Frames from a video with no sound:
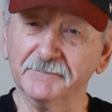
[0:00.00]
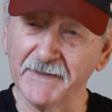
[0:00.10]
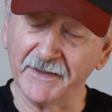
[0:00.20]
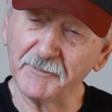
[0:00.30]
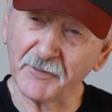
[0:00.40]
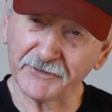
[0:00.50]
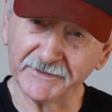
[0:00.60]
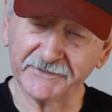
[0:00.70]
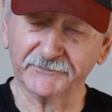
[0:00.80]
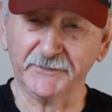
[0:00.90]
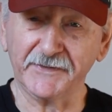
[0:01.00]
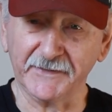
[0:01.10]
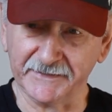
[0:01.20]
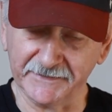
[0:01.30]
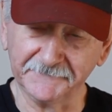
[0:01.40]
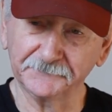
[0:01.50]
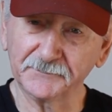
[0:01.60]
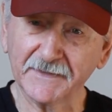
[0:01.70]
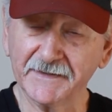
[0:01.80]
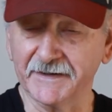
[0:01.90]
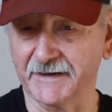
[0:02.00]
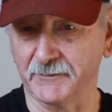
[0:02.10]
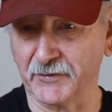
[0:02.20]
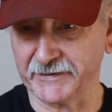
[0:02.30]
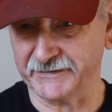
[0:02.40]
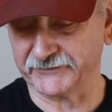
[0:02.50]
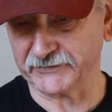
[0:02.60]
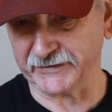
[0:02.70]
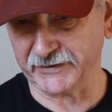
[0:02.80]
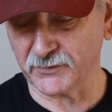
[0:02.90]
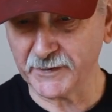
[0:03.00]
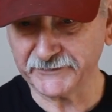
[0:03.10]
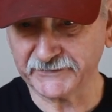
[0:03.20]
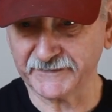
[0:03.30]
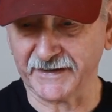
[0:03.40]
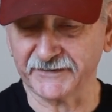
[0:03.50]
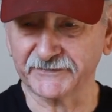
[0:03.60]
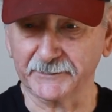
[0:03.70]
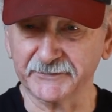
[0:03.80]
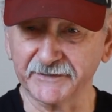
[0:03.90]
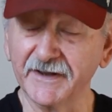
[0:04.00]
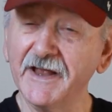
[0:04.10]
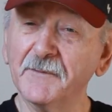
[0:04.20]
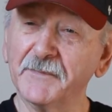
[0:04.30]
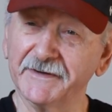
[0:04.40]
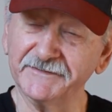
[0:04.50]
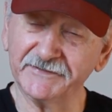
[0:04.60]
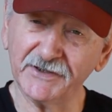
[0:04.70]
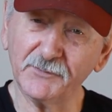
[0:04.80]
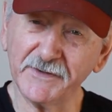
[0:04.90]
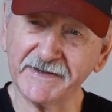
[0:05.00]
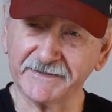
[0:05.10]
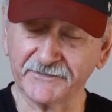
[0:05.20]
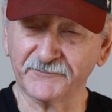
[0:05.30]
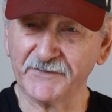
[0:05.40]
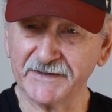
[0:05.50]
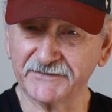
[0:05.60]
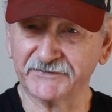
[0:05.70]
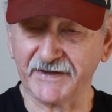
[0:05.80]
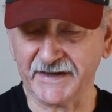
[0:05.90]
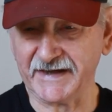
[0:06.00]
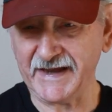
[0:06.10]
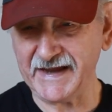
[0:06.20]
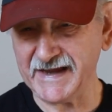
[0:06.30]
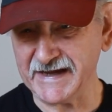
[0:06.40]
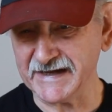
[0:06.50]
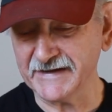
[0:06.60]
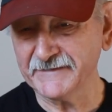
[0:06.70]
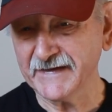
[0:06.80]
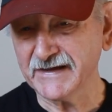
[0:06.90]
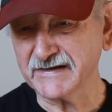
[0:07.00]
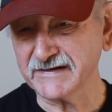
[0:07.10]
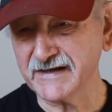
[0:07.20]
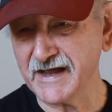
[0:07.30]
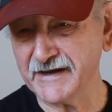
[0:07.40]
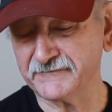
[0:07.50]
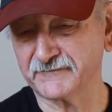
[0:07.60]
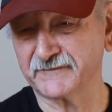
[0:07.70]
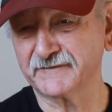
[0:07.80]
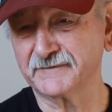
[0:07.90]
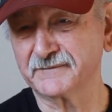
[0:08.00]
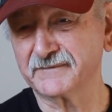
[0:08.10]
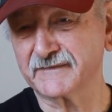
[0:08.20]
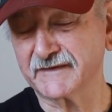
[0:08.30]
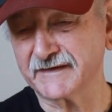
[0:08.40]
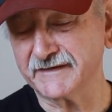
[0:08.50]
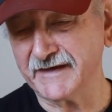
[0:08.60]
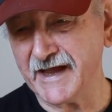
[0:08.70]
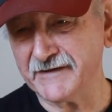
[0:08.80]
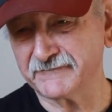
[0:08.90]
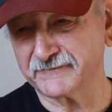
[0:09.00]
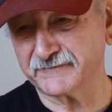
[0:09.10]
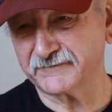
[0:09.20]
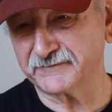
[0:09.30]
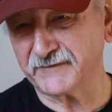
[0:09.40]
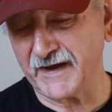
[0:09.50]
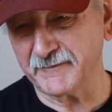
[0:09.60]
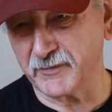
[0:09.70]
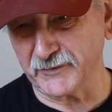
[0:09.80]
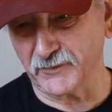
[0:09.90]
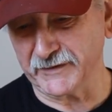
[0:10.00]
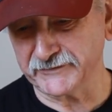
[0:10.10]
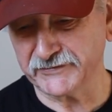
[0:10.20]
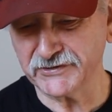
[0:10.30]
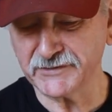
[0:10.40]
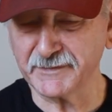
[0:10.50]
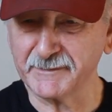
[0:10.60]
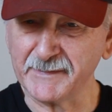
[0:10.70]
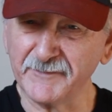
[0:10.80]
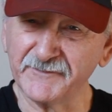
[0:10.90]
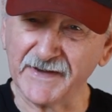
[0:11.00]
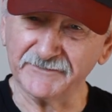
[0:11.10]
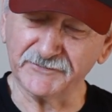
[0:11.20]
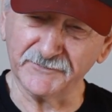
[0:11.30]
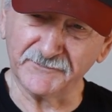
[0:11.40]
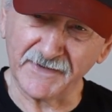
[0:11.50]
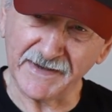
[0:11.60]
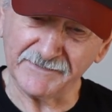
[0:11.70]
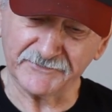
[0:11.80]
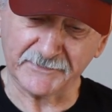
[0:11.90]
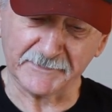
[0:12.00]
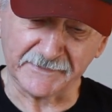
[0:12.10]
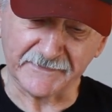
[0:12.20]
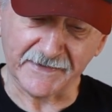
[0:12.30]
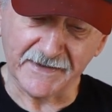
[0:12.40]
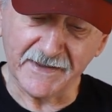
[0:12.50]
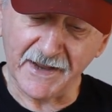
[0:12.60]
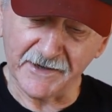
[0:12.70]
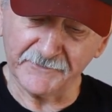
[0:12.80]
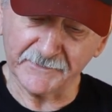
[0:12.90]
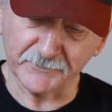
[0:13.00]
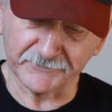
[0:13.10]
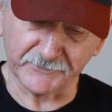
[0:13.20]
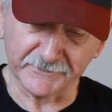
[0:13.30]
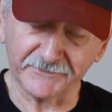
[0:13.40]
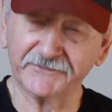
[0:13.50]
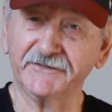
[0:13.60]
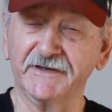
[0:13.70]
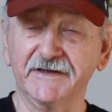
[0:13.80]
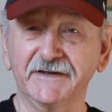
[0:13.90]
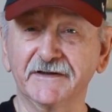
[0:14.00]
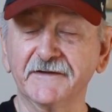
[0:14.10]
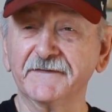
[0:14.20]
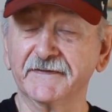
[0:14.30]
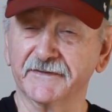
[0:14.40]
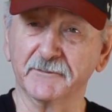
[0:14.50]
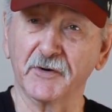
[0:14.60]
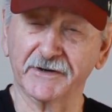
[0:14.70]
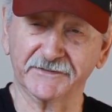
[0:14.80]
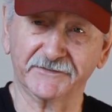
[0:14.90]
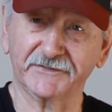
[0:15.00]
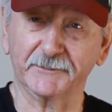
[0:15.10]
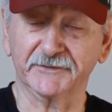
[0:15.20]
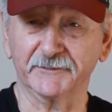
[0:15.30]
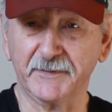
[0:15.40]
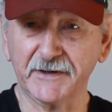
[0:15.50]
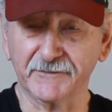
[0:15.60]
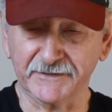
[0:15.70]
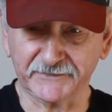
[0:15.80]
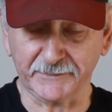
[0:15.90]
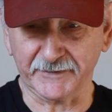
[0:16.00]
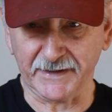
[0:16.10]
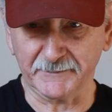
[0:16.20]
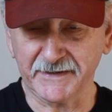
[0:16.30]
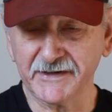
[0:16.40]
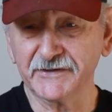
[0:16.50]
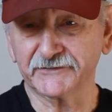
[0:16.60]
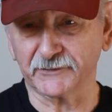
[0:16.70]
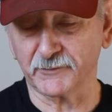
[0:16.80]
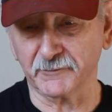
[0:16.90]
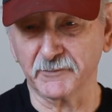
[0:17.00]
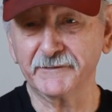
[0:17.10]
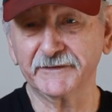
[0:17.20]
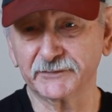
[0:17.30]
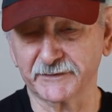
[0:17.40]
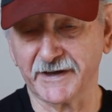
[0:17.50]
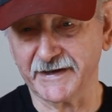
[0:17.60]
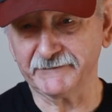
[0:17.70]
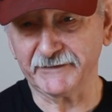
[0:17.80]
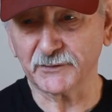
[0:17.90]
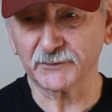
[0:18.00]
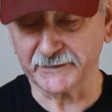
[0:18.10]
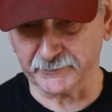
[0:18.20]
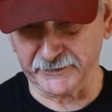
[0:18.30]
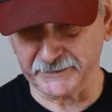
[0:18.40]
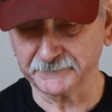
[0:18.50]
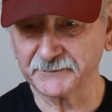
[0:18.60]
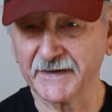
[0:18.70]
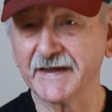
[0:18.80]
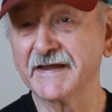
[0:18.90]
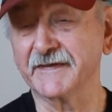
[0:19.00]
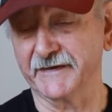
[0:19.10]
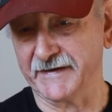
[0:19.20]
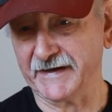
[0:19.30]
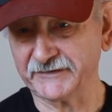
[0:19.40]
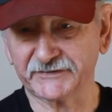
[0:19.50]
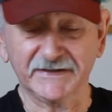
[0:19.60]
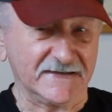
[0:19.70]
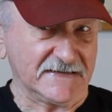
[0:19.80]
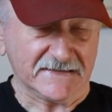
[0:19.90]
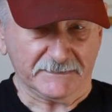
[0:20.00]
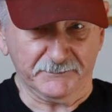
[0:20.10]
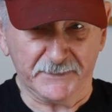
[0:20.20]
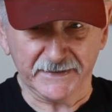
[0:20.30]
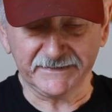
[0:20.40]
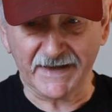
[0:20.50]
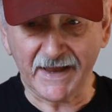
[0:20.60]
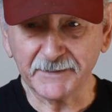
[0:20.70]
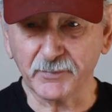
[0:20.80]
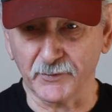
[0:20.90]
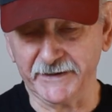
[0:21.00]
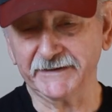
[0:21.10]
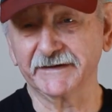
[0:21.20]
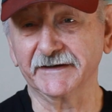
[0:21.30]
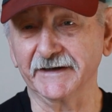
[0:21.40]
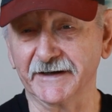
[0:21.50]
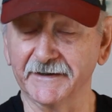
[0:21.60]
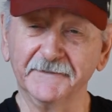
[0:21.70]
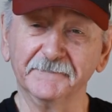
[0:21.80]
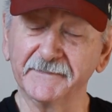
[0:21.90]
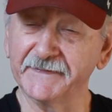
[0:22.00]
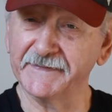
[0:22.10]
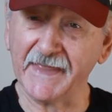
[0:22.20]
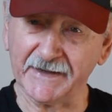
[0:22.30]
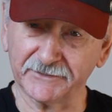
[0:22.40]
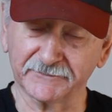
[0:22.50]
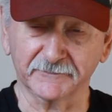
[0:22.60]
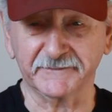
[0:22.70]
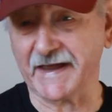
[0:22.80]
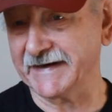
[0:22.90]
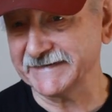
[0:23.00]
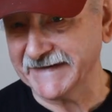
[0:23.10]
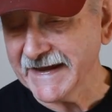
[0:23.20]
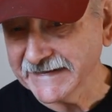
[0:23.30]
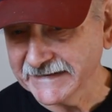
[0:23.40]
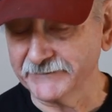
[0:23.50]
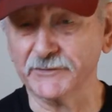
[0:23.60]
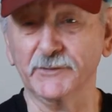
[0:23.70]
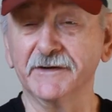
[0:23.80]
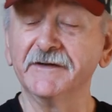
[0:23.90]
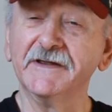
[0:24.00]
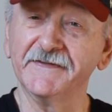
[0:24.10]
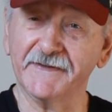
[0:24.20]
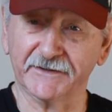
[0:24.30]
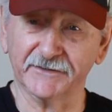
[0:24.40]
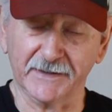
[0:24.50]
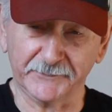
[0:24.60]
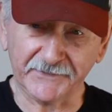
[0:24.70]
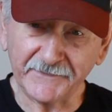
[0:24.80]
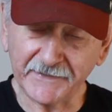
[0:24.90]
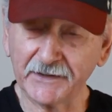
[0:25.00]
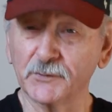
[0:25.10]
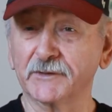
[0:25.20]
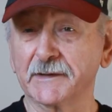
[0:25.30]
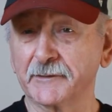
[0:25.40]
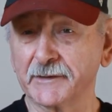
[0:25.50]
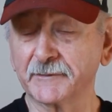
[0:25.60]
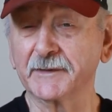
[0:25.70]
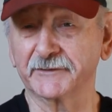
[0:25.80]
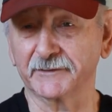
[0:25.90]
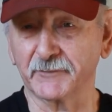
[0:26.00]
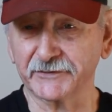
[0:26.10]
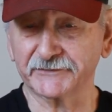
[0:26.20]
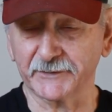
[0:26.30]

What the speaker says: Now the market is rethinking. Market is starting to question that assumption. But until we get the Fed saying, hey, not 5.12, but maybe 5.25 or something like that, I don't think we're going to see the market's assumption of peak rates coming up. So we're moving to a kind of equilibrium. The next big data point, that data date, if you will, that could upset that equilibrium comes on March